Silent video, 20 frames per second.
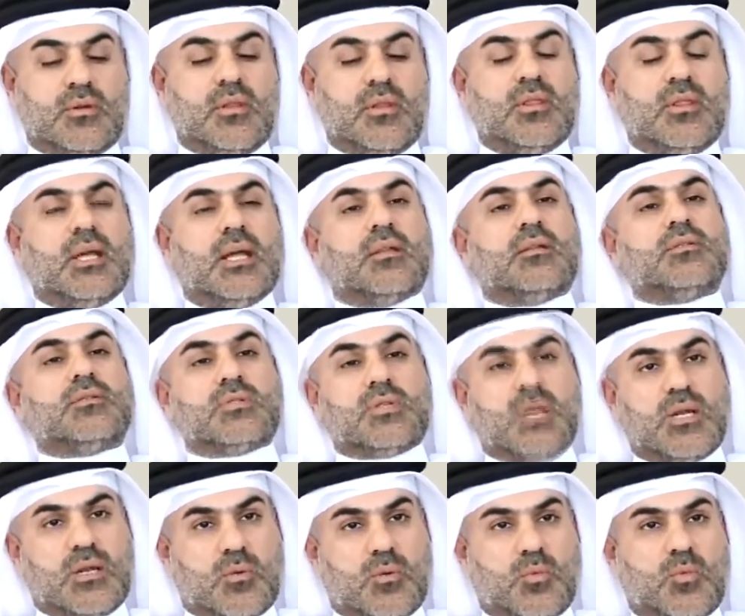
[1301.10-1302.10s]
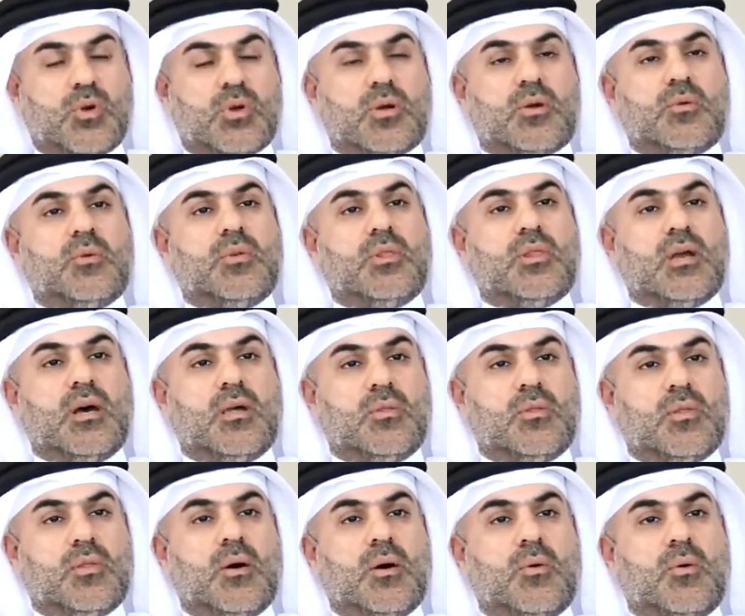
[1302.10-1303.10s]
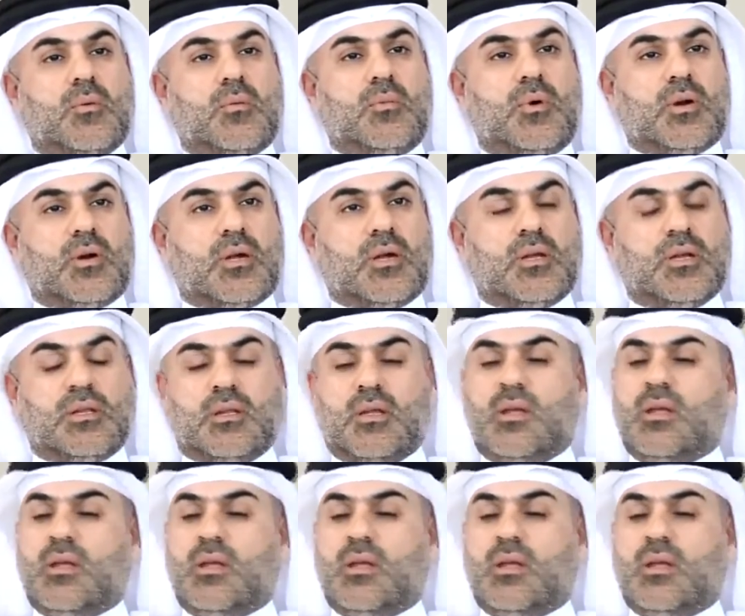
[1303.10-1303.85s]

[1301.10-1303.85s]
that it's going to work with our market.